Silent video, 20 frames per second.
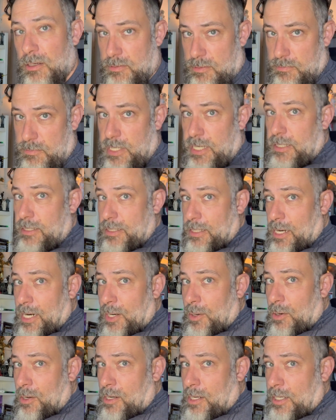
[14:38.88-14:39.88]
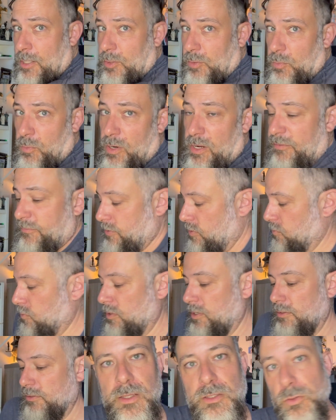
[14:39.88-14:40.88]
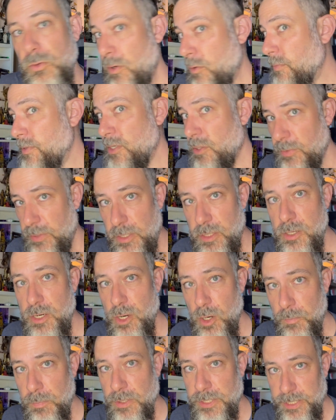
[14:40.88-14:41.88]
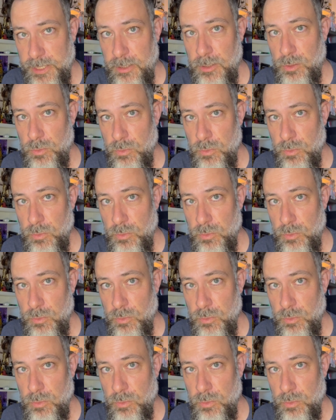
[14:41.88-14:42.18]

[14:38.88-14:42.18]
my entire August wave at once. So I will be doing in no particular